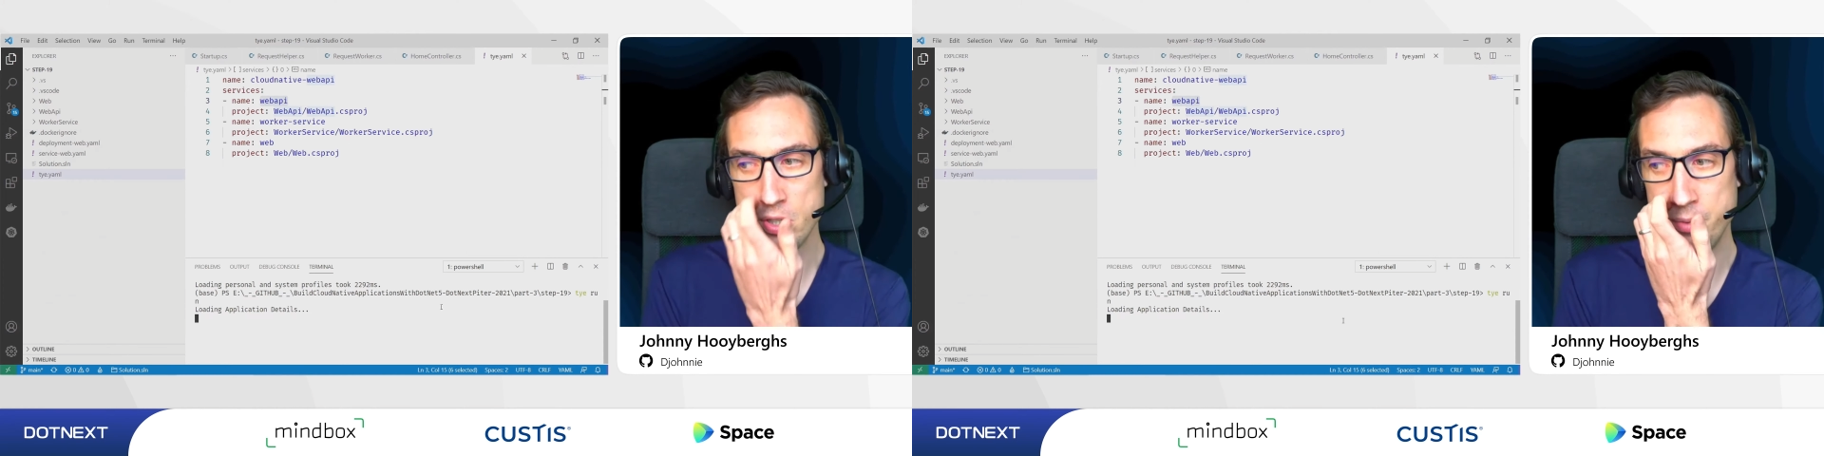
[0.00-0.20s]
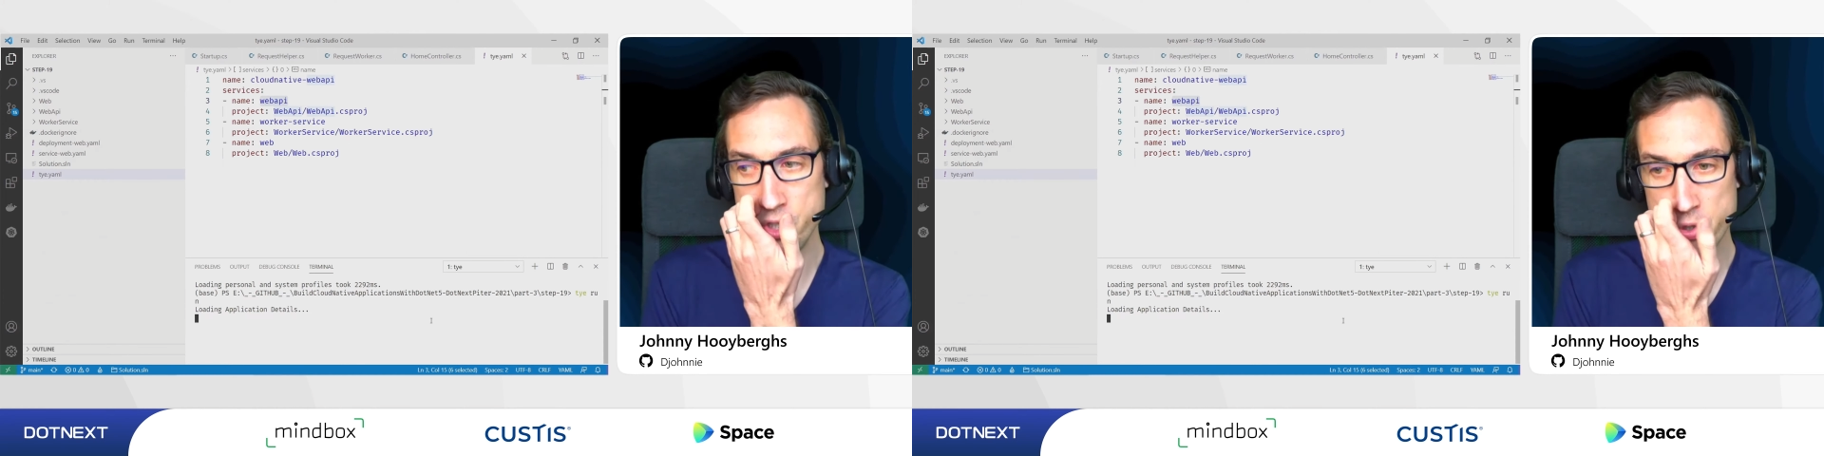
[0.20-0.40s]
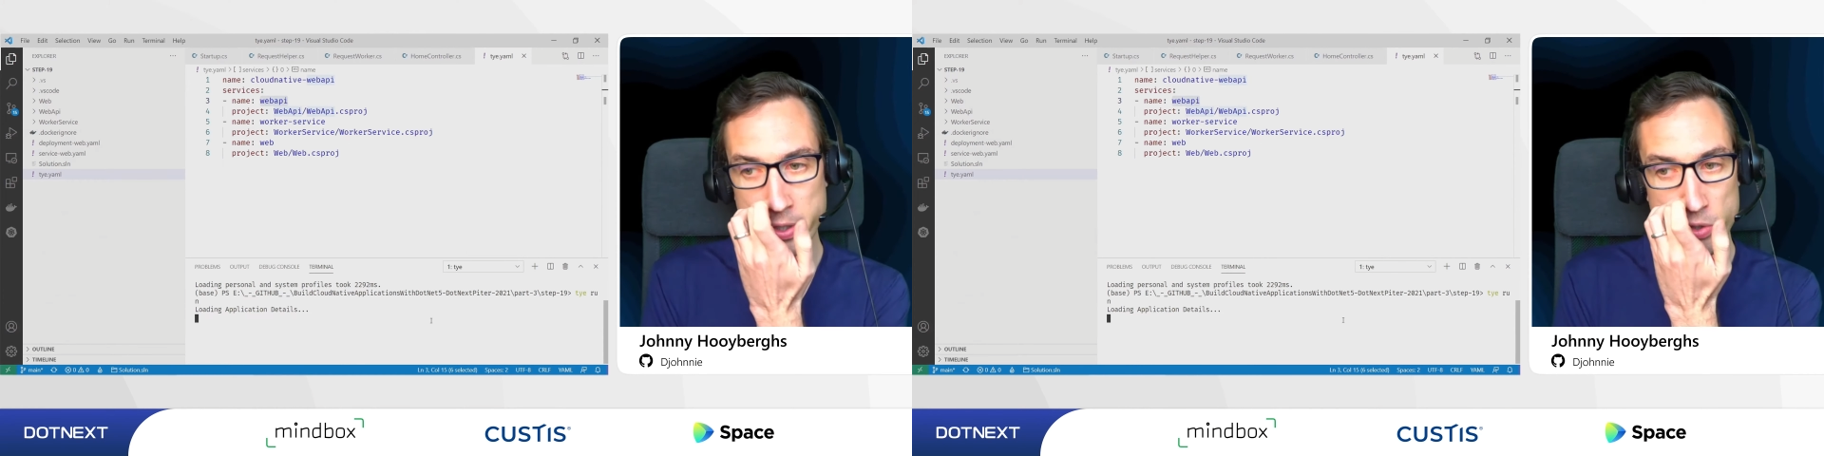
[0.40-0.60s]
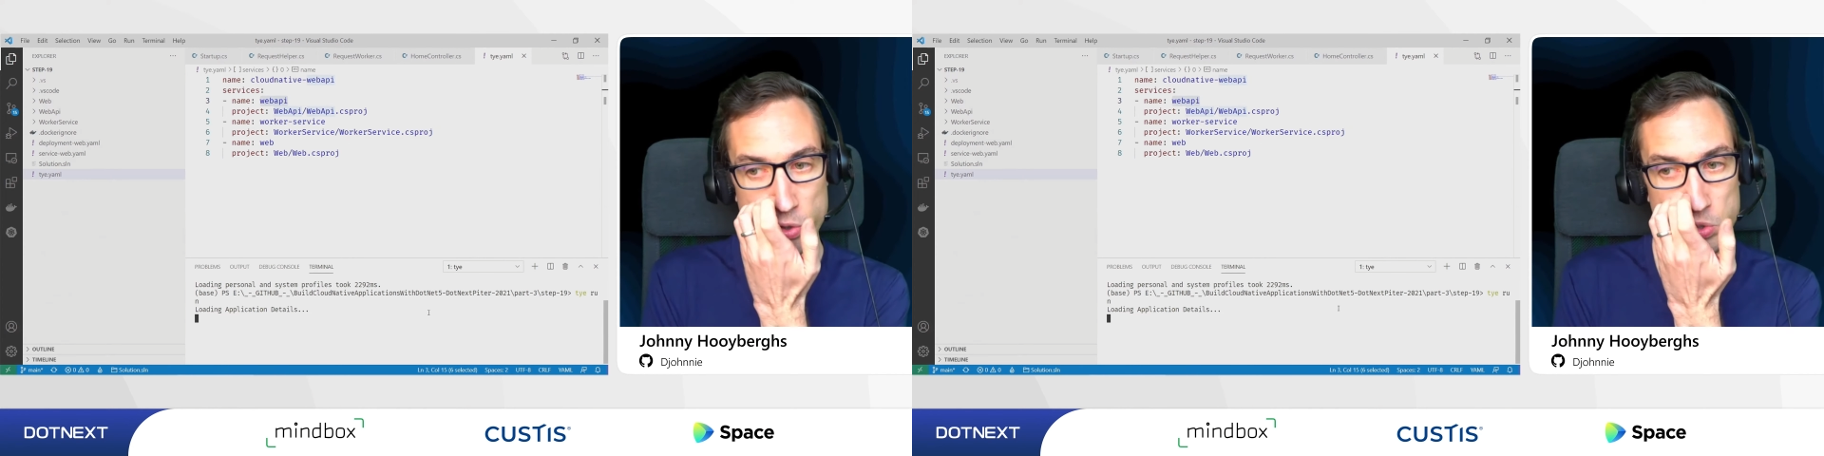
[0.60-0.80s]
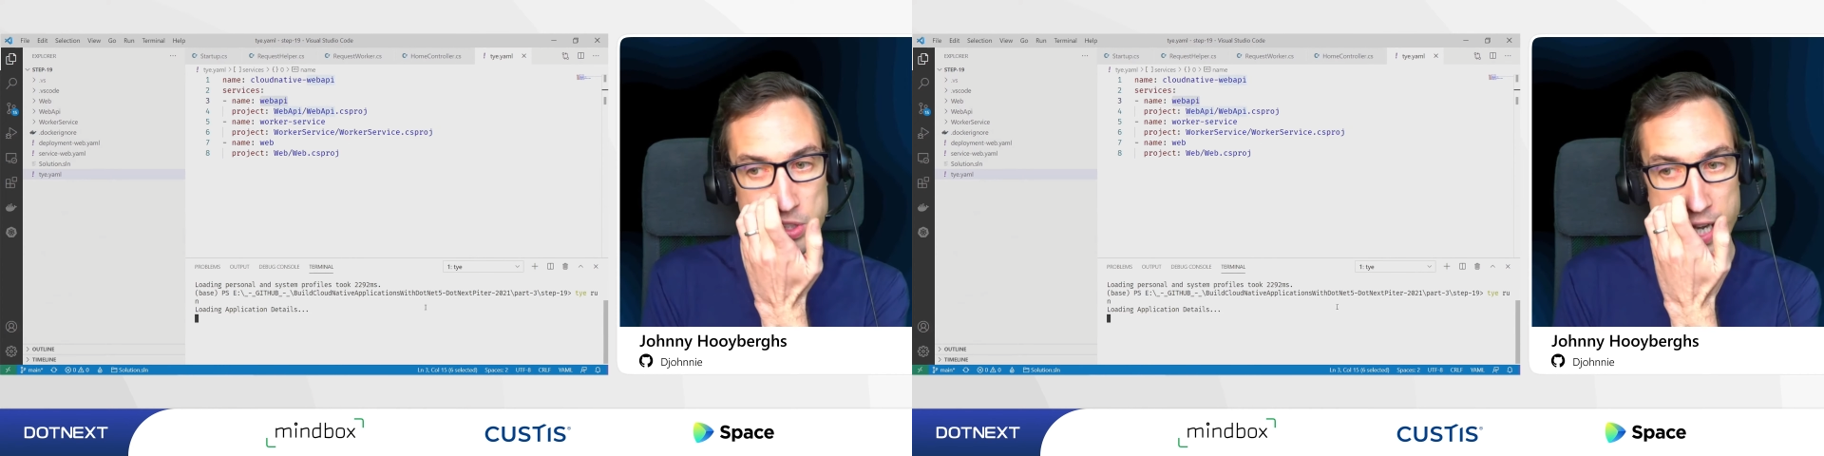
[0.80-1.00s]
So I'm just going
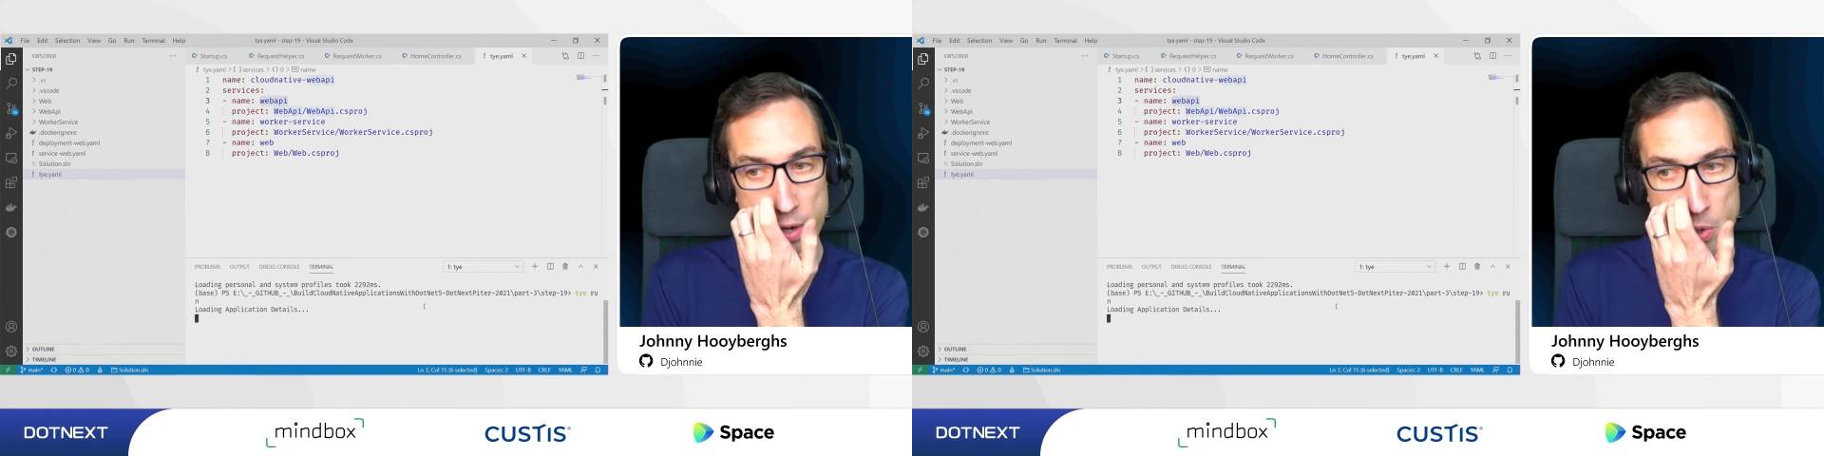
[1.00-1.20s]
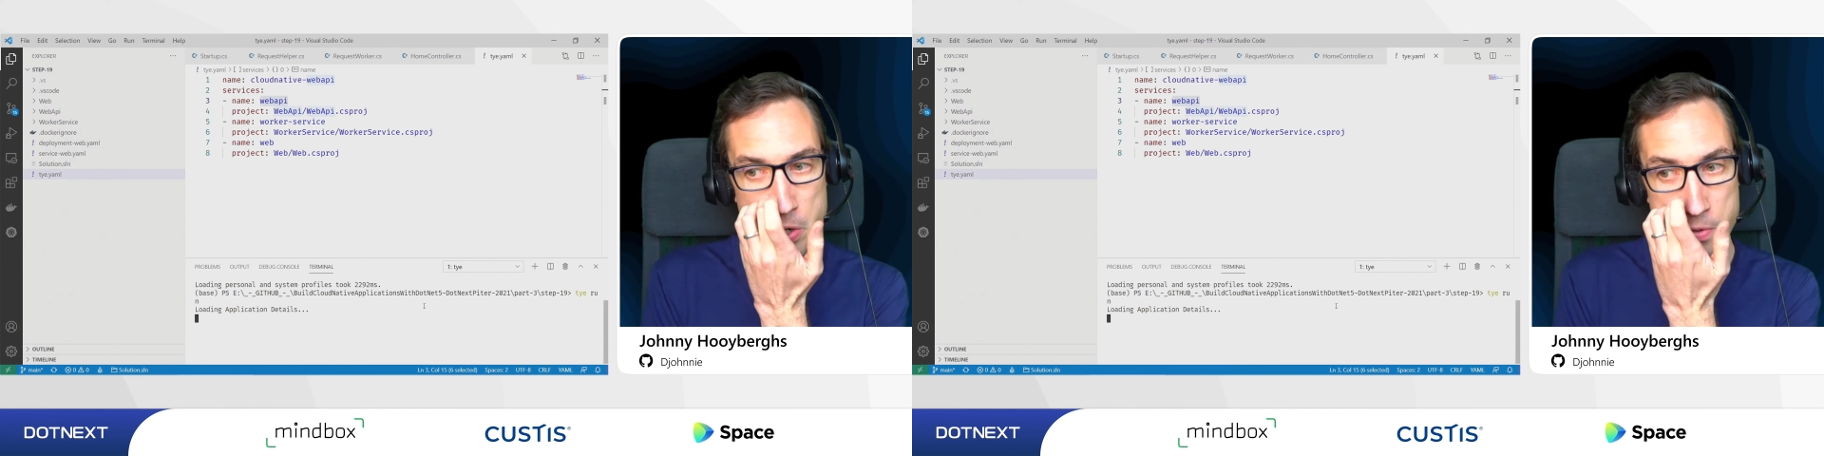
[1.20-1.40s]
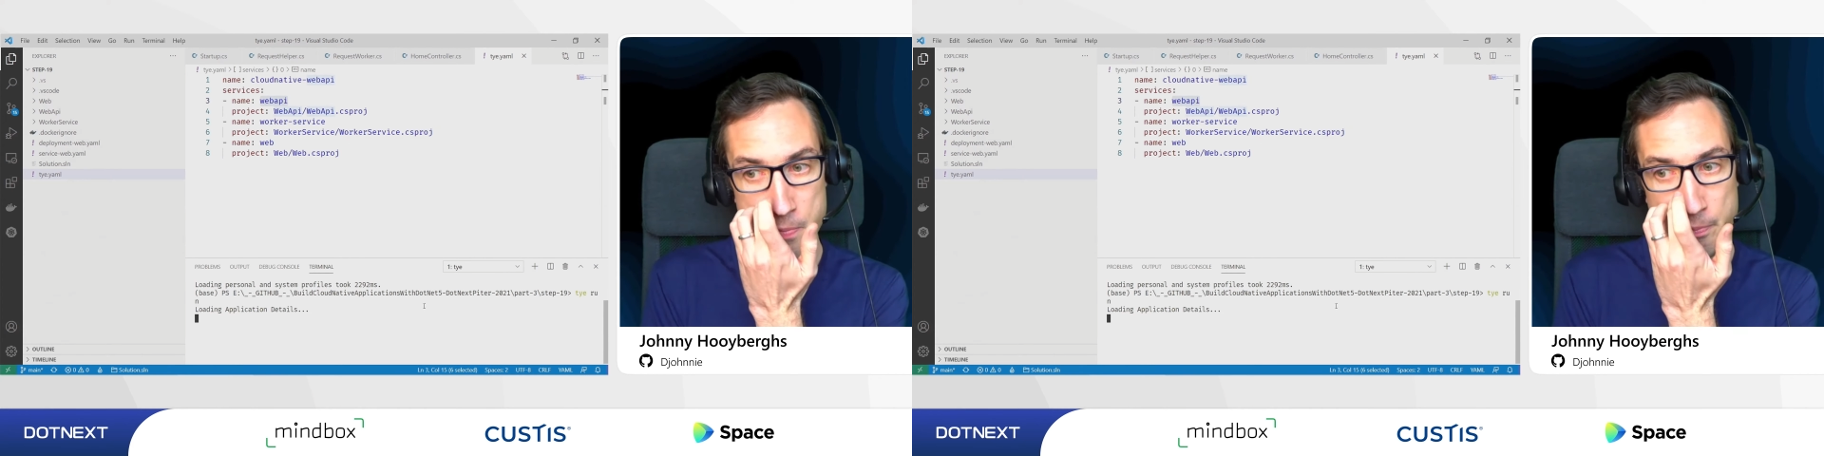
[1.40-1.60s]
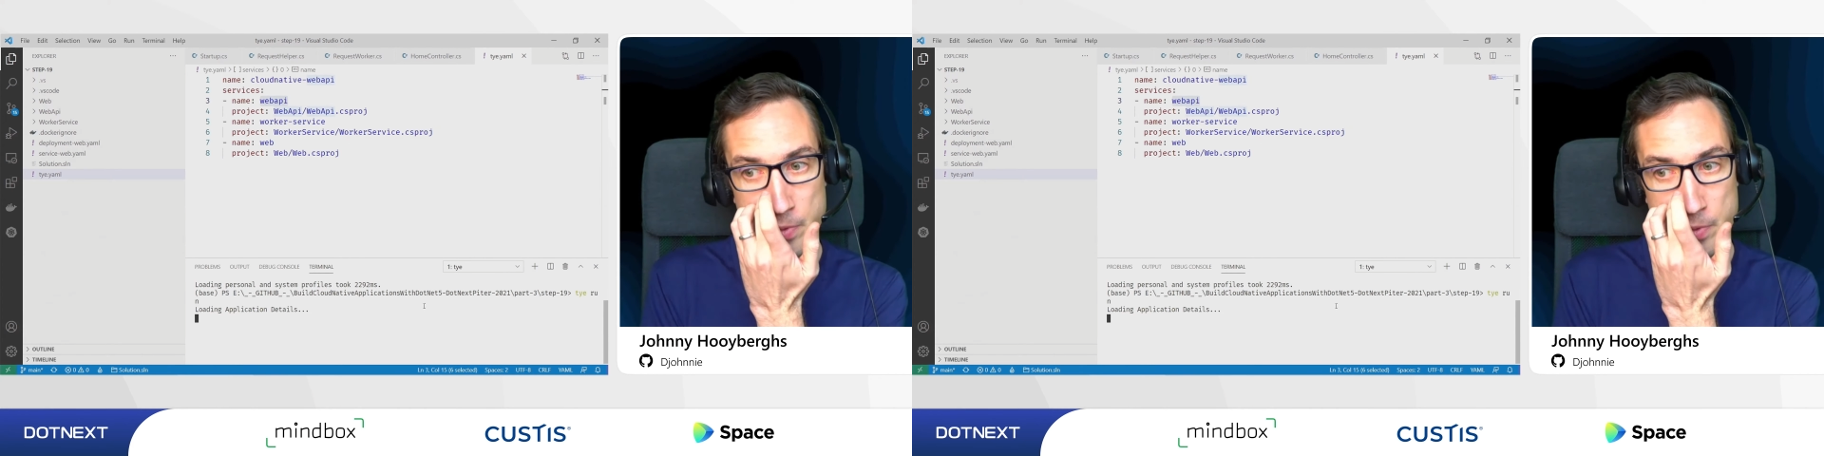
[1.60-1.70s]
to do TIE run